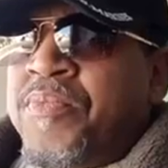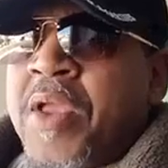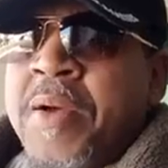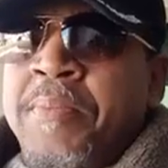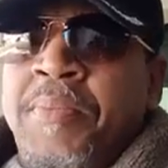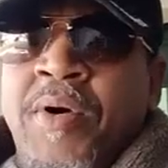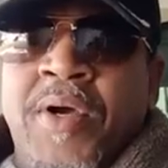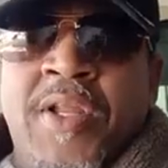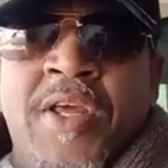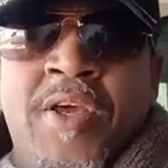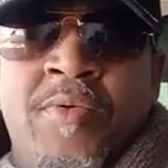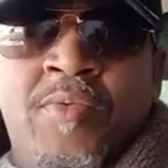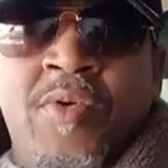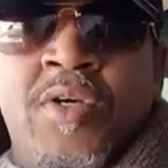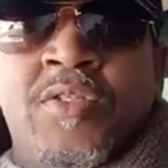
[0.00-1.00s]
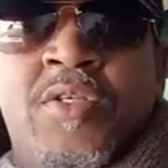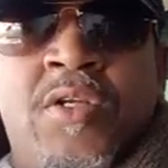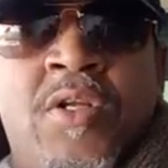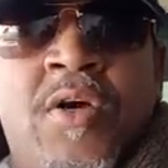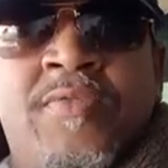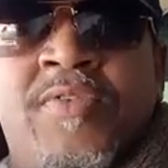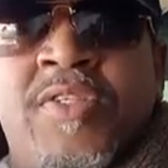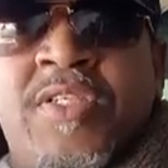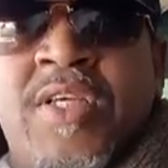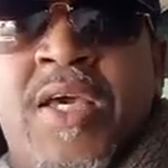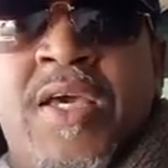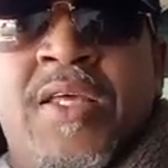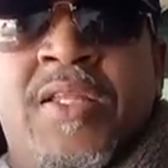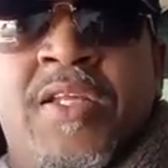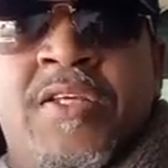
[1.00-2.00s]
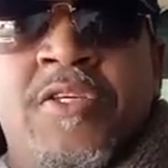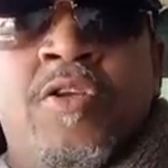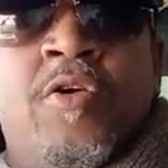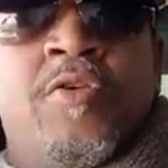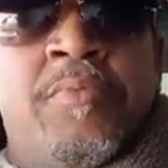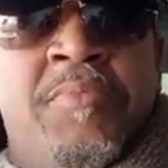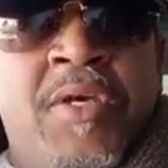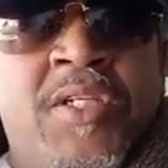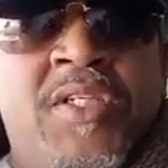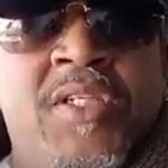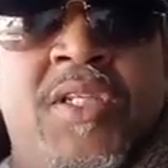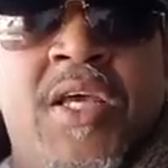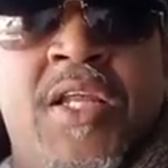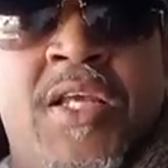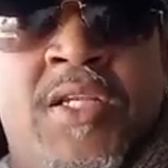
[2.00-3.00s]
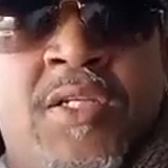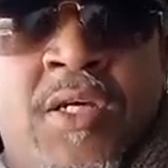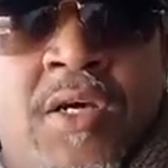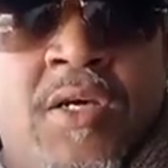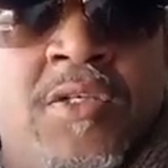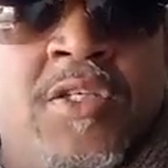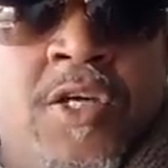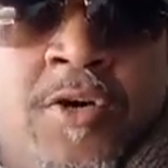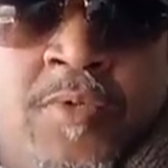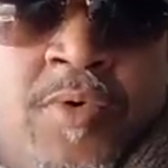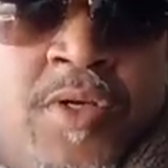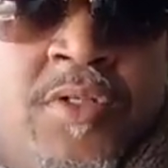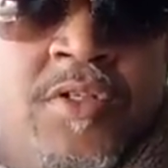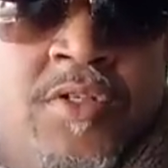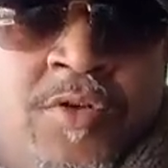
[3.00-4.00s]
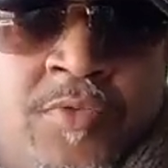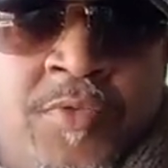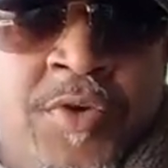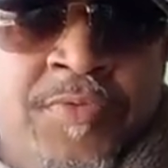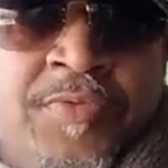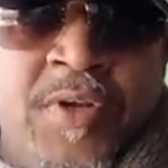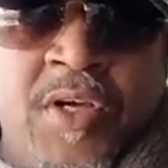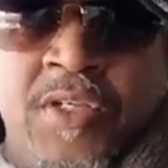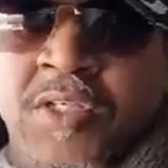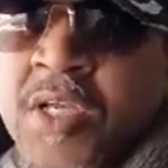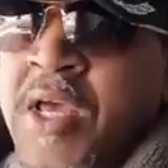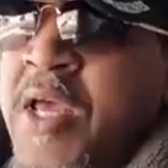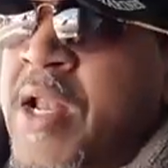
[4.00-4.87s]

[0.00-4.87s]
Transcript: But it was enough to say that, to mention that it does help with the reflux.